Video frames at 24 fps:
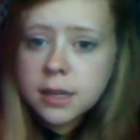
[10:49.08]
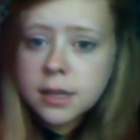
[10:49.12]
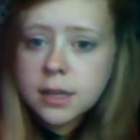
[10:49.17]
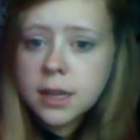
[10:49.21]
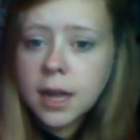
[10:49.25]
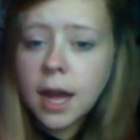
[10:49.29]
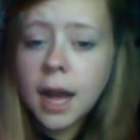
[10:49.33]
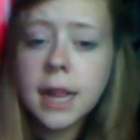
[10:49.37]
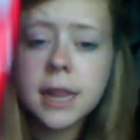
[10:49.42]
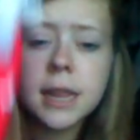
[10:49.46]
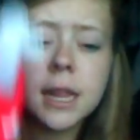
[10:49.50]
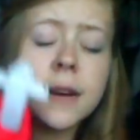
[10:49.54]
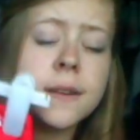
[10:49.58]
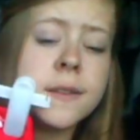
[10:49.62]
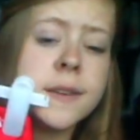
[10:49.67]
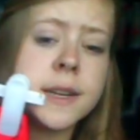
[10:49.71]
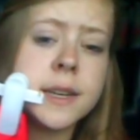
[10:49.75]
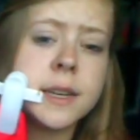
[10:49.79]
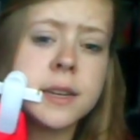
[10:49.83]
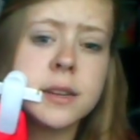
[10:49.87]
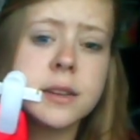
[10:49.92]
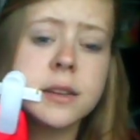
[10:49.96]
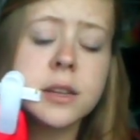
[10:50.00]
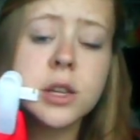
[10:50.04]
I love
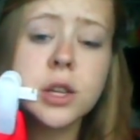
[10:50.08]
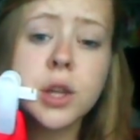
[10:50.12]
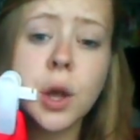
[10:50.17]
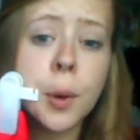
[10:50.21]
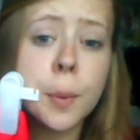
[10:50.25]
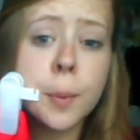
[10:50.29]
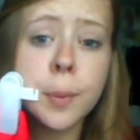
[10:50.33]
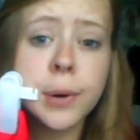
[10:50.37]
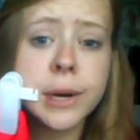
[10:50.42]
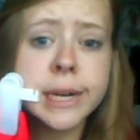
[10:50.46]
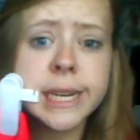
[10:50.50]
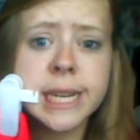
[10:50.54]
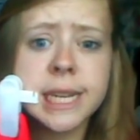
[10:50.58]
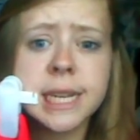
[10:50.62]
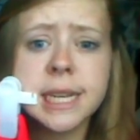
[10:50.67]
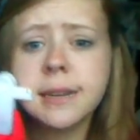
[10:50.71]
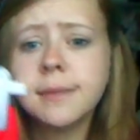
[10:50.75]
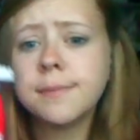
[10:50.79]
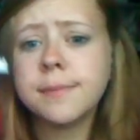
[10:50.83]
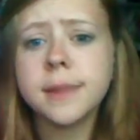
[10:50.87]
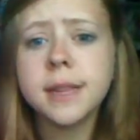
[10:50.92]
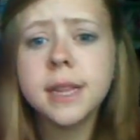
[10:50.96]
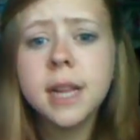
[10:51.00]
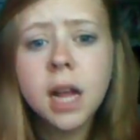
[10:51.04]
it, it's so pretty.
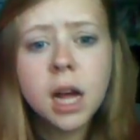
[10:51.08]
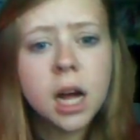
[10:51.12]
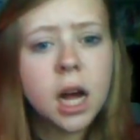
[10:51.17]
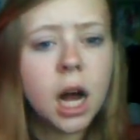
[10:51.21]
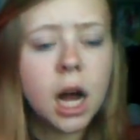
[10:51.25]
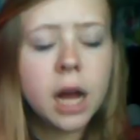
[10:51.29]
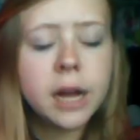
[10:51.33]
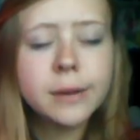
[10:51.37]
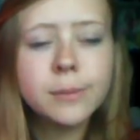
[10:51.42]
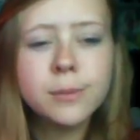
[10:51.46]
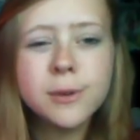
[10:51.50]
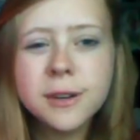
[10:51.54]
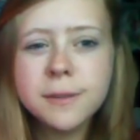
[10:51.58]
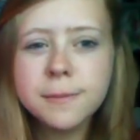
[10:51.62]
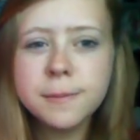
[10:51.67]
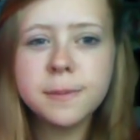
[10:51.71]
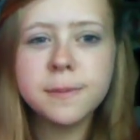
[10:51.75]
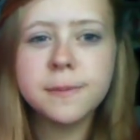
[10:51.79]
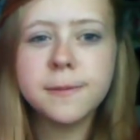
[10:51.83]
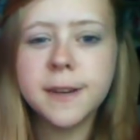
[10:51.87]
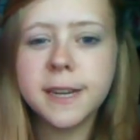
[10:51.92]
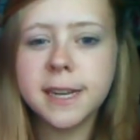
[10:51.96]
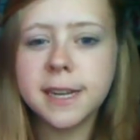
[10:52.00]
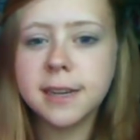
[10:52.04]
I would have
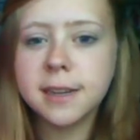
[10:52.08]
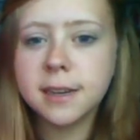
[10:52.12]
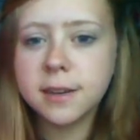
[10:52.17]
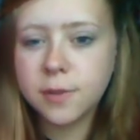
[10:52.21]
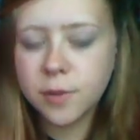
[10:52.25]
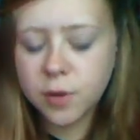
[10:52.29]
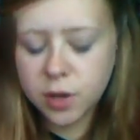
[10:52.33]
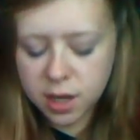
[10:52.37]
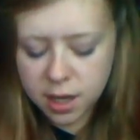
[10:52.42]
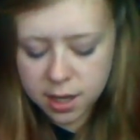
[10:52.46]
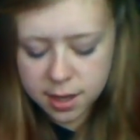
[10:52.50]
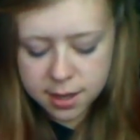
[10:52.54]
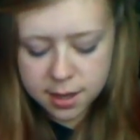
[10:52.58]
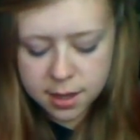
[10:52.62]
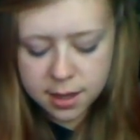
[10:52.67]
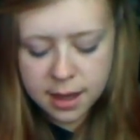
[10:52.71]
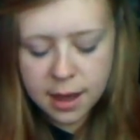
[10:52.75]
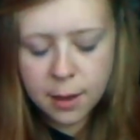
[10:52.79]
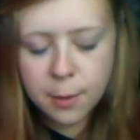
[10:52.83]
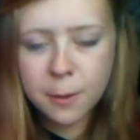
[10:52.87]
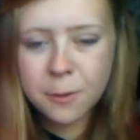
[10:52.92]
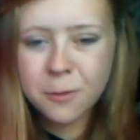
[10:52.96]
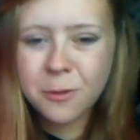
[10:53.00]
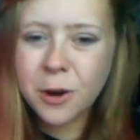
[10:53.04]
preferred it in a different colour,
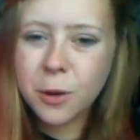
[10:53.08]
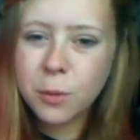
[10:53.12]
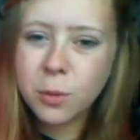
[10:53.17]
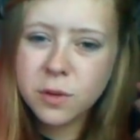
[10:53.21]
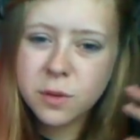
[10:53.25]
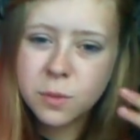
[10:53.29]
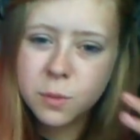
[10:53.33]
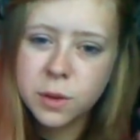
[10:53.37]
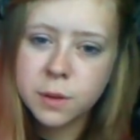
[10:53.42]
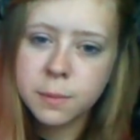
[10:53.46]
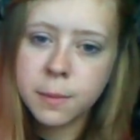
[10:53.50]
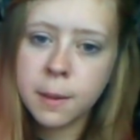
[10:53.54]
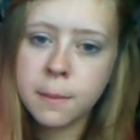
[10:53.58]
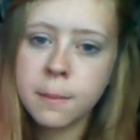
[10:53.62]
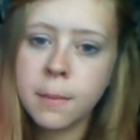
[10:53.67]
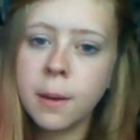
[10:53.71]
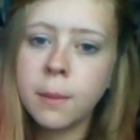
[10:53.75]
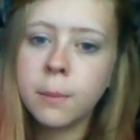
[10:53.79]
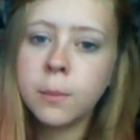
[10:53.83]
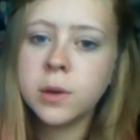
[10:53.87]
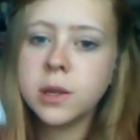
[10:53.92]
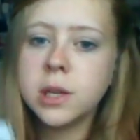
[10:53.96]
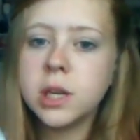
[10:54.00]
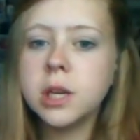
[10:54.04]
however, I wasn't with my
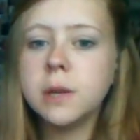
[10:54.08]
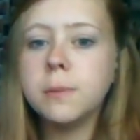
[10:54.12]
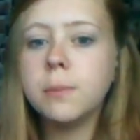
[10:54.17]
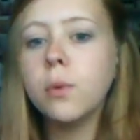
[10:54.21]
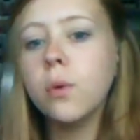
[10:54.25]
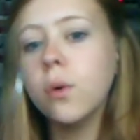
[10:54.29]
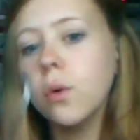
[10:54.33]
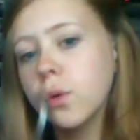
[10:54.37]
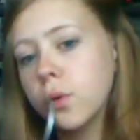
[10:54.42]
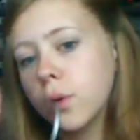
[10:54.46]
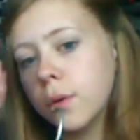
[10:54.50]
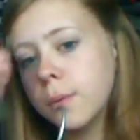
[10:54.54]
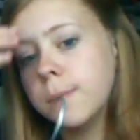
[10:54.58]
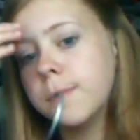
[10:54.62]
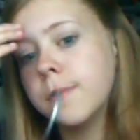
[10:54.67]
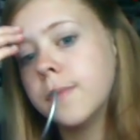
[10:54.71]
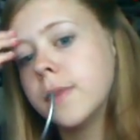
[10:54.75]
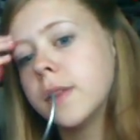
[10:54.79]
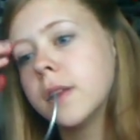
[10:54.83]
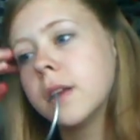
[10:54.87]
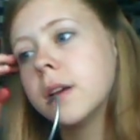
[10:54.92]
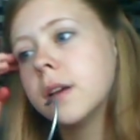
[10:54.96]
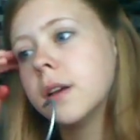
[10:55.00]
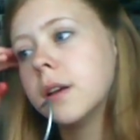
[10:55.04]
mum when she bought them.
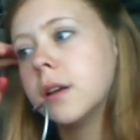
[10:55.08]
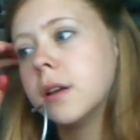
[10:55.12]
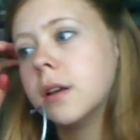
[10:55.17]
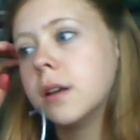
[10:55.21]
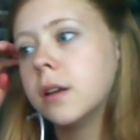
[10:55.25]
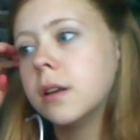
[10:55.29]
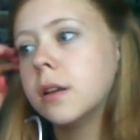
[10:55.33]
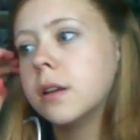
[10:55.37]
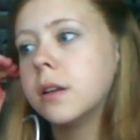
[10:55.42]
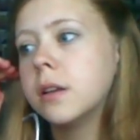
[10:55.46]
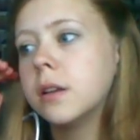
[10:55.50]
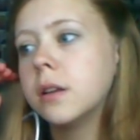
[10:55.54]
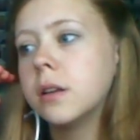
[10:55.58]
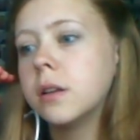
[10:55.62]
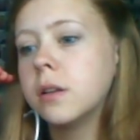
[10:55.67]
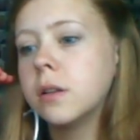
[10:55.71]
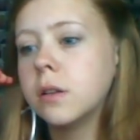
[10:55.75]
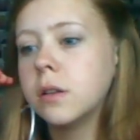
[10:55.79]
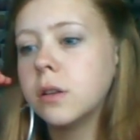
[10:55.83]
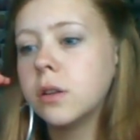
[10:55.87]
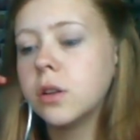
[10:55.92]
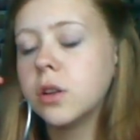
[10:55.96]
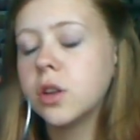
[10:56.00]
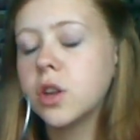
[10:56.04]

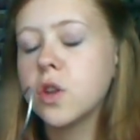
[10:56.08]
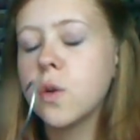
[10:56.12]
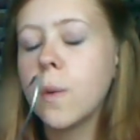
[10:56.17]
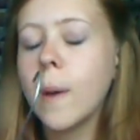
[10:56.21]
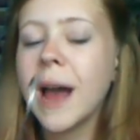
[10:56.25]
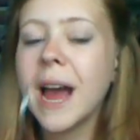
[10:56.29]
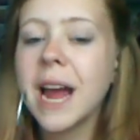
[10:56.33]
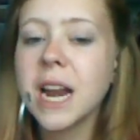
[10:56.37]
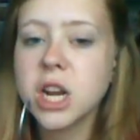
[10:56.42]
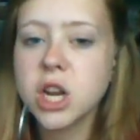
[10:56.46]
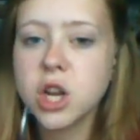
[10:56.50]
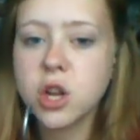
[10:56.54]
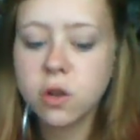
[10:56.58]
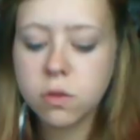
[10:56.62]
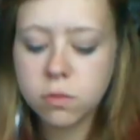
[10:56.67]
So I had